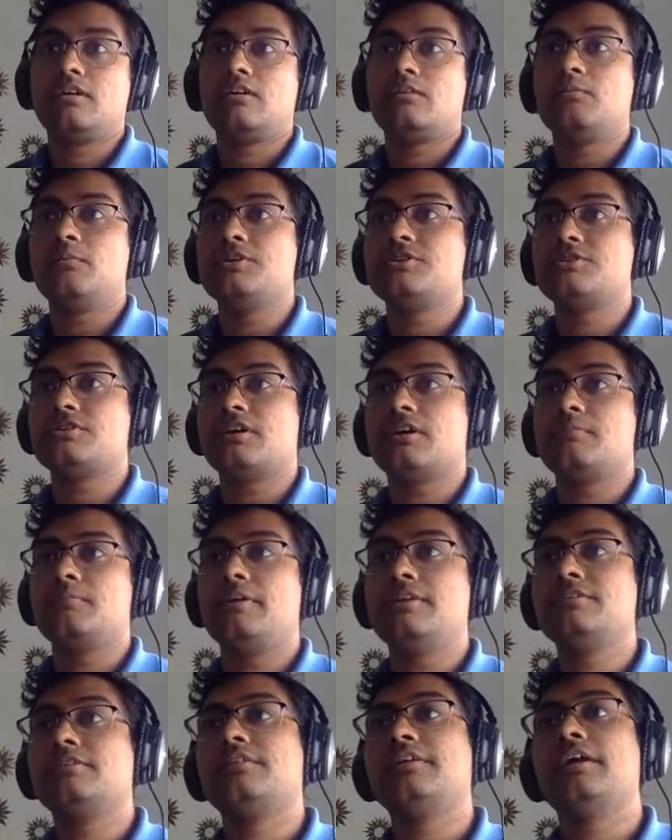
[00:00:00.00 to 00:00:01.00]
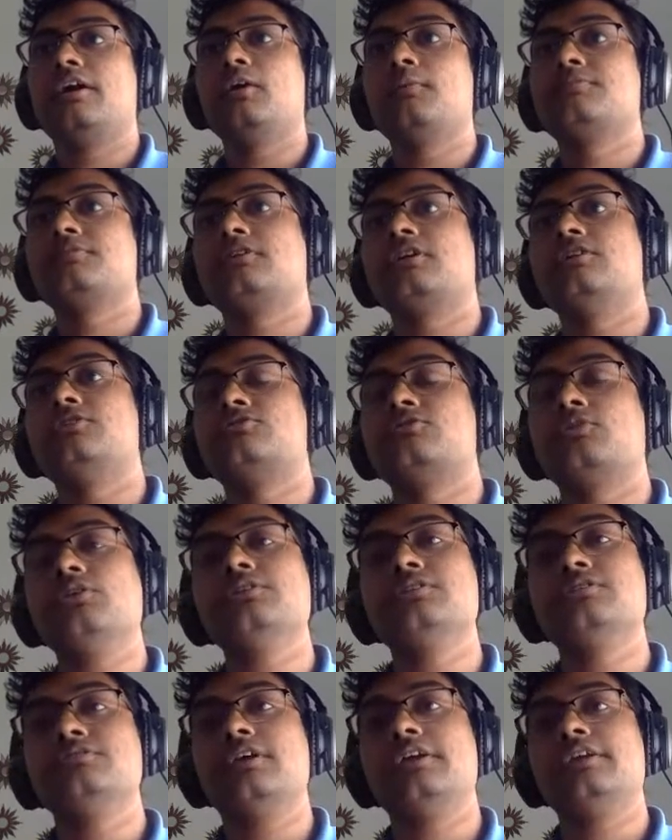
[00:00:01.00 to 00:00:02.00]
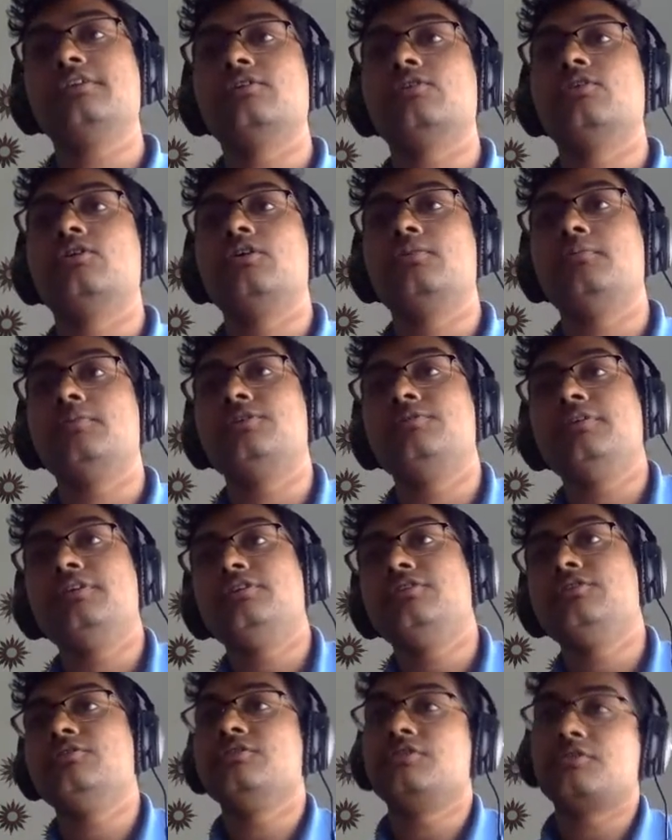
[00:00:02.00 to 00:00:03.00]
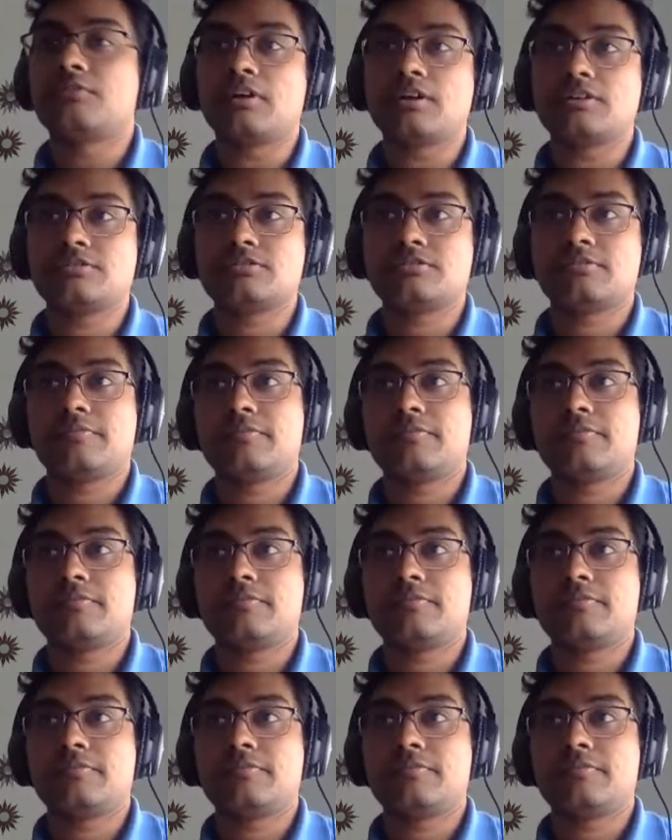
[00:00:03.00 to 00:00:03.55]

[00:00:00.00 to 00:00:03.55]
which basically helps control the signal between two neurons.